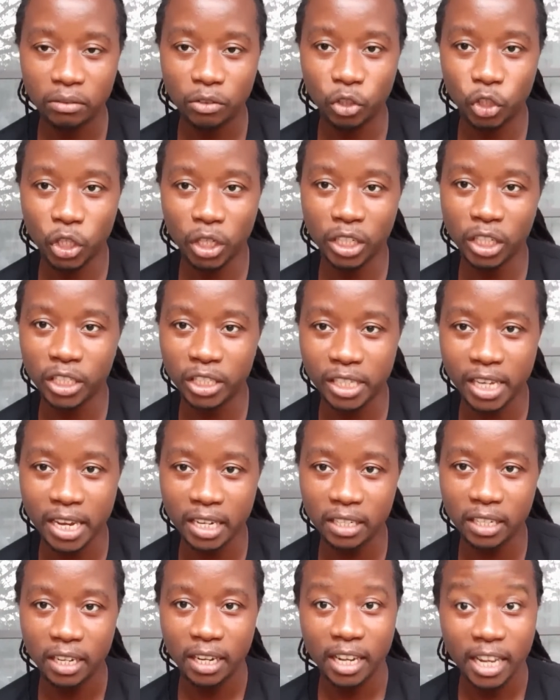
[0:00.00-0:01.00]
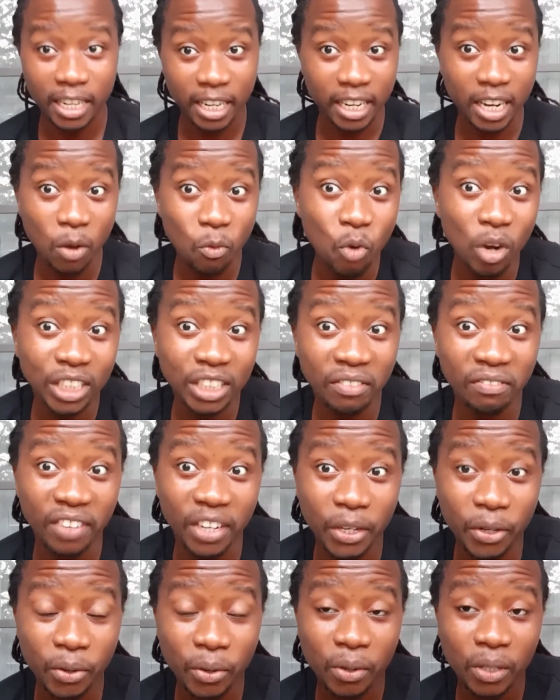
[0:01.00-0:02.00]
children sit and then they watch a
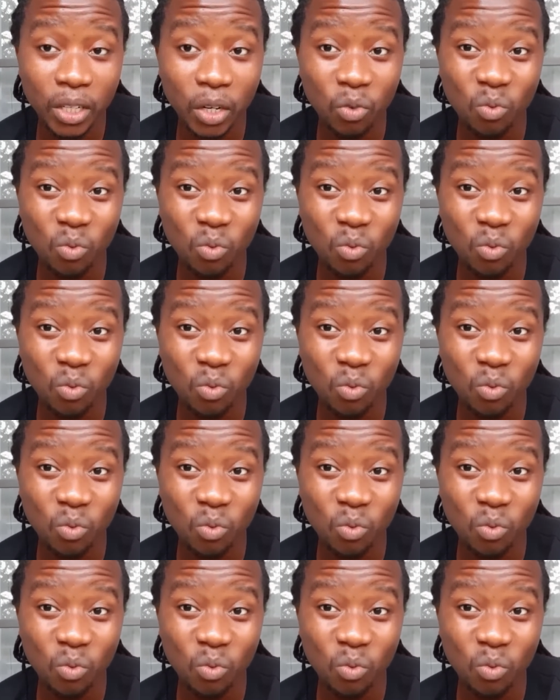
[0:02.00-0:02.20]
video,